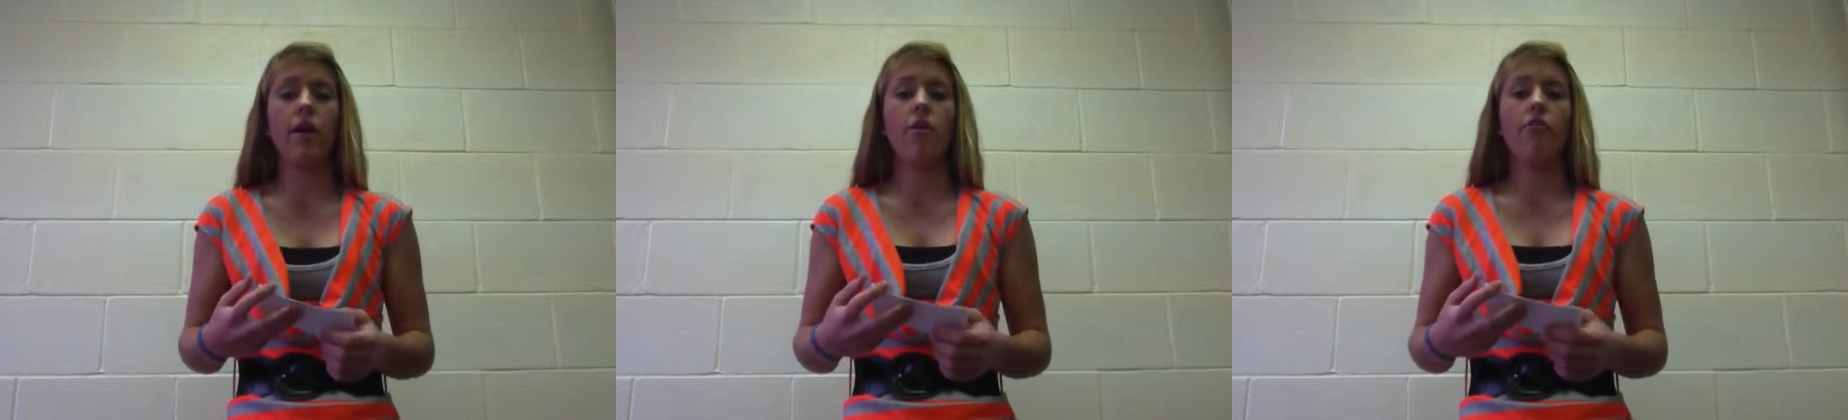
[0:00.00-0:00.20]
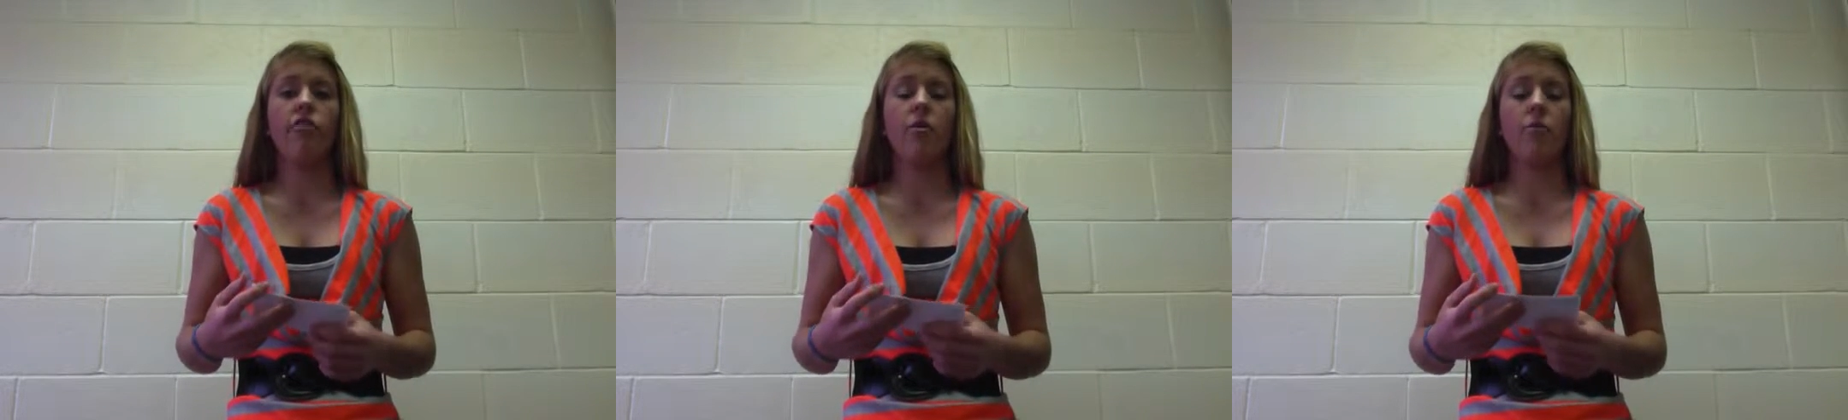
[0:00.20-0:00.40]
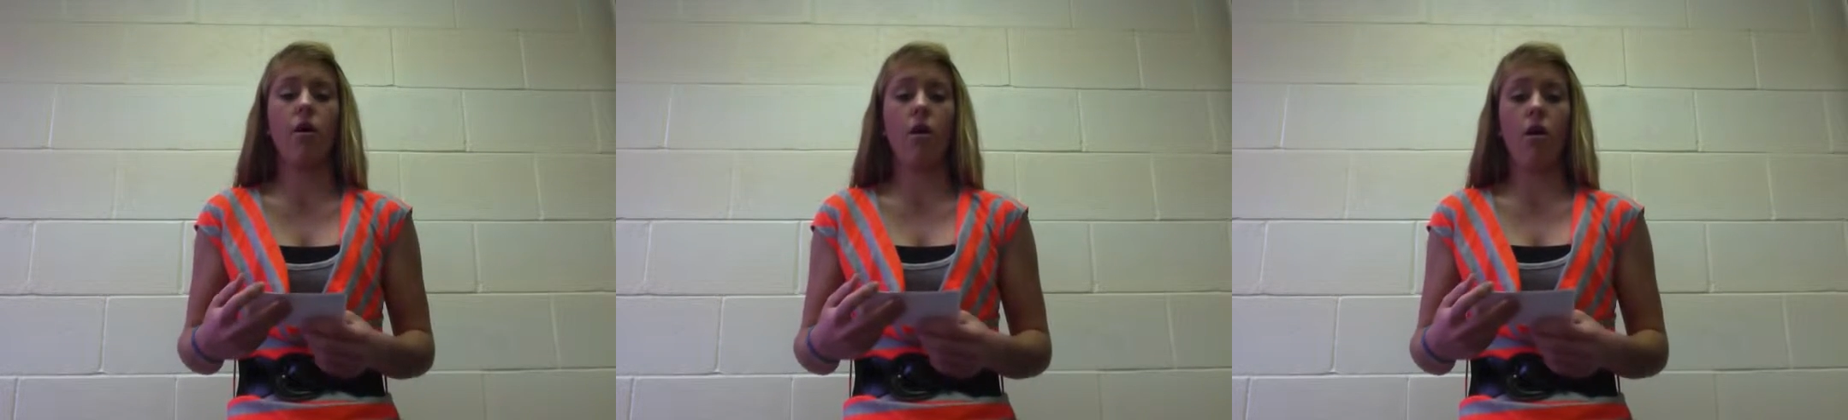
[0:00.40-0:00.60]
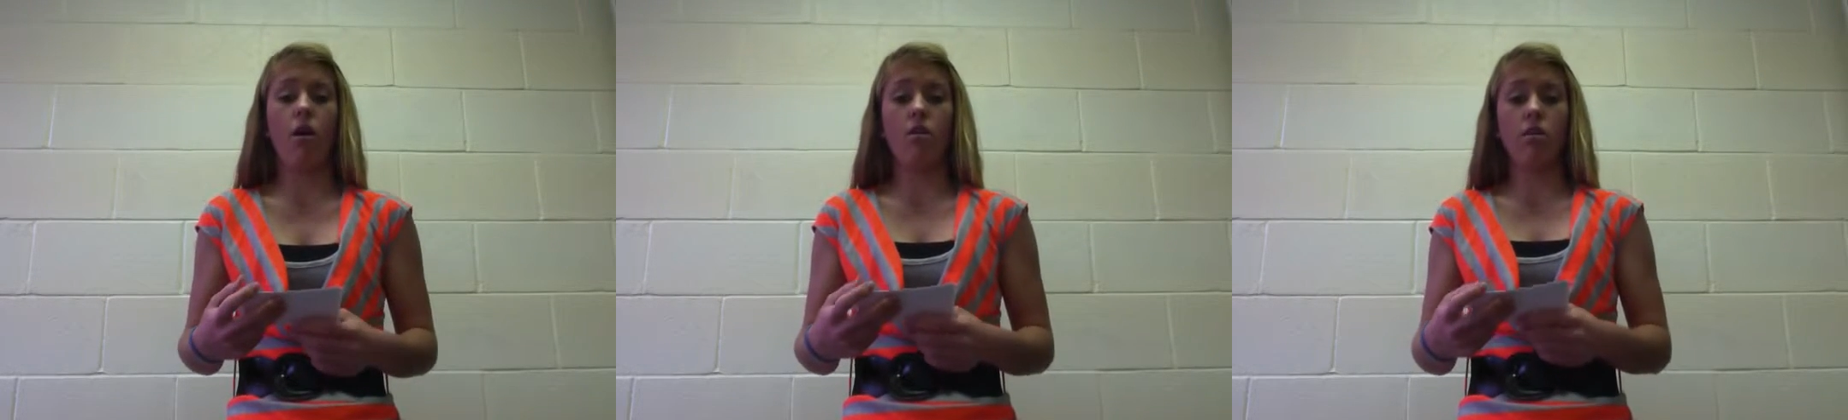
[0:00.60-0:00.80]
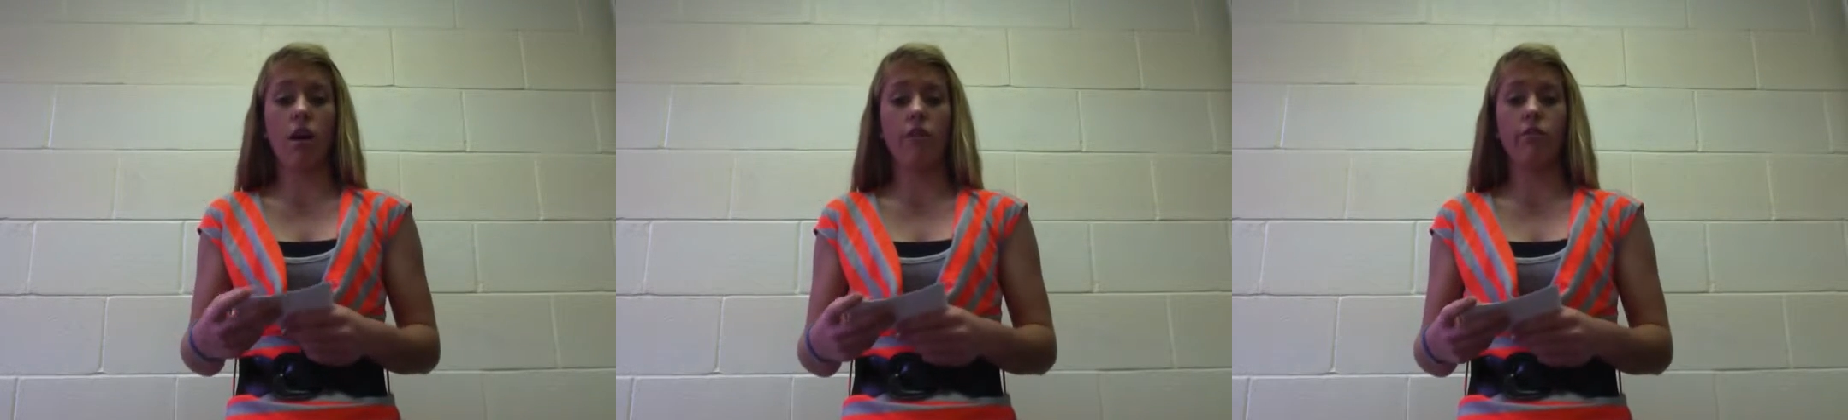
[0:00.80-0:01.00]
from
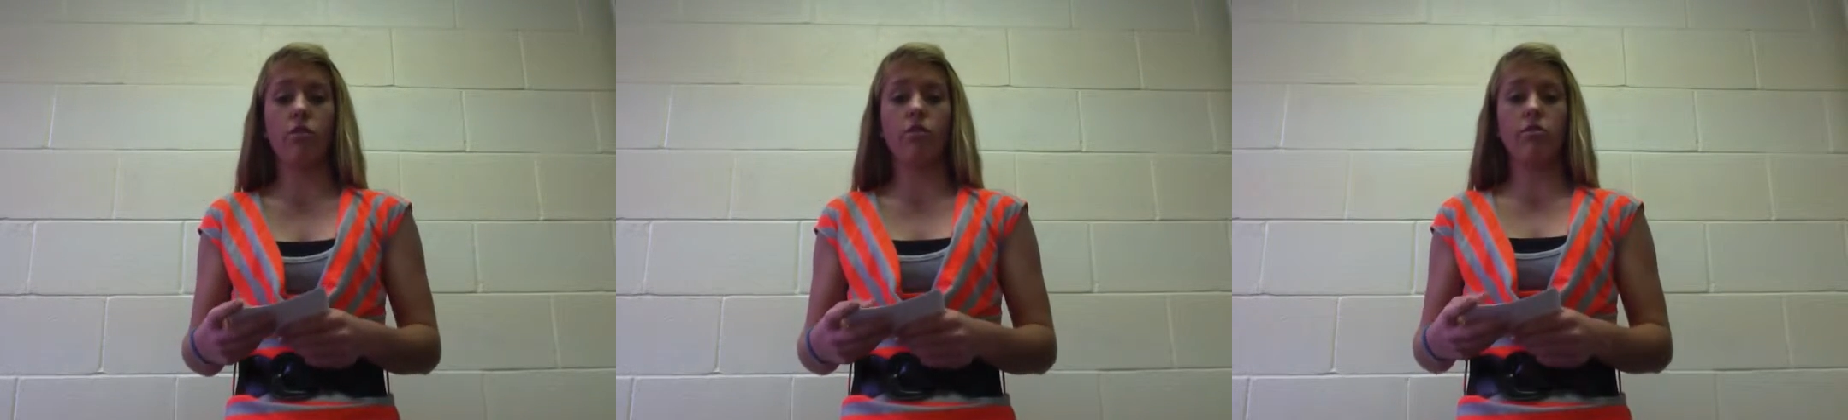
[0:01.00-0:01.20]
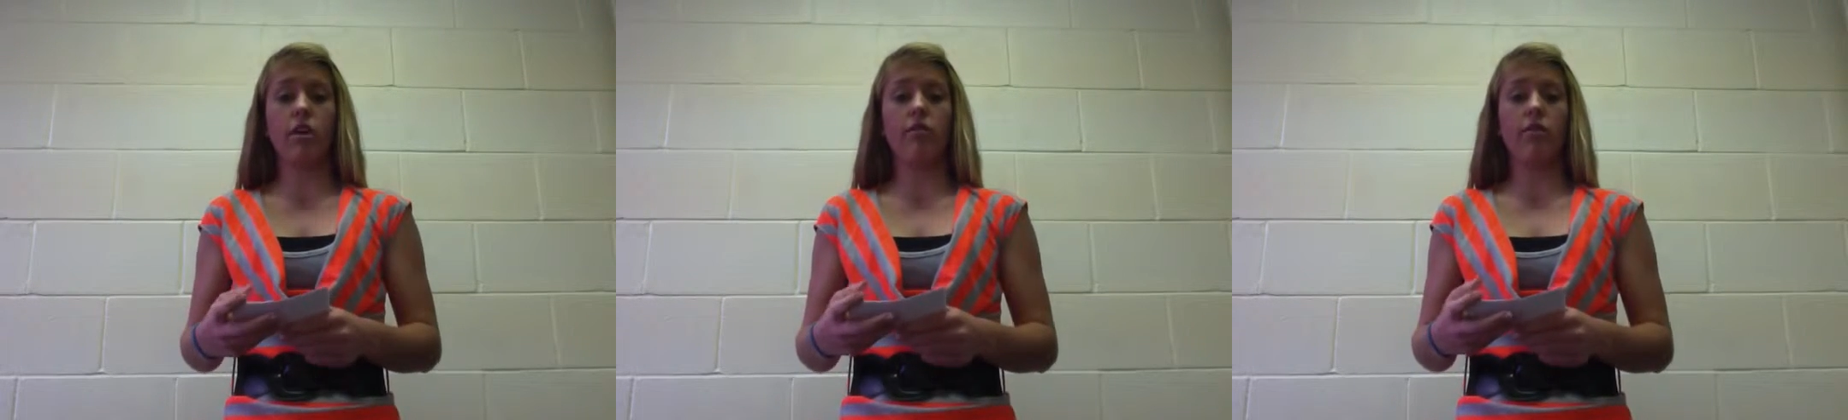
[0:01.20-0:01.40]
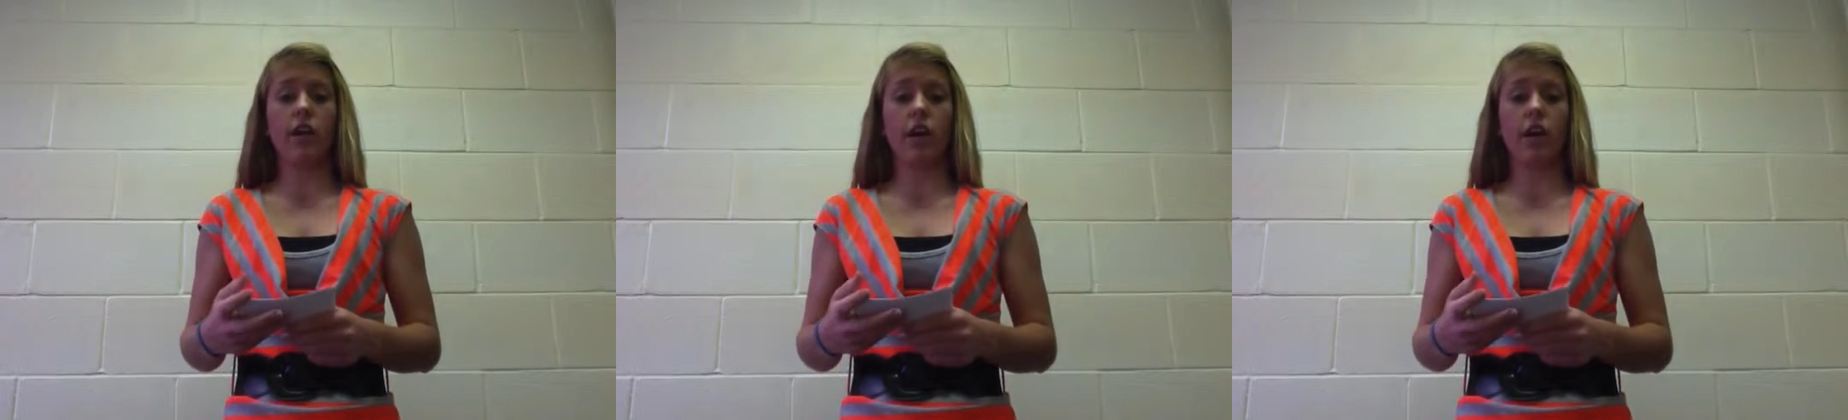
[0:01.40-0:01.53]
all levels of the